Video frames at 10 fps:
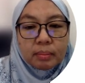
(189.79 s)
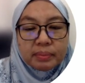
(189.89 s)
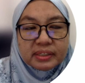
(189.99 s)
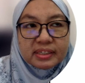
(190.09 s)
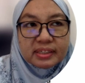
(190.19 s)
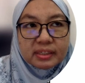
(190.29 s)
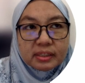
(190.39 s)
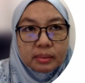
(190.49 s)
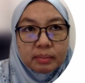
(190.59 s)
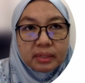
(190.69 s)

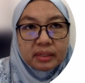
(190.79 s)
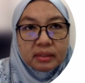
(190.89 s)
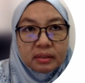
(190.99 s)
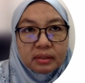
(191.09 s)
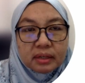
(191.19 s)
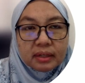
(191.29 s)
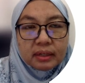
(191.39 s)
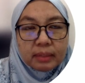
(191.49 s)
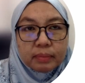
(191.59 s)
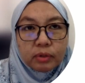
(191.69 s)
Persistence means they keep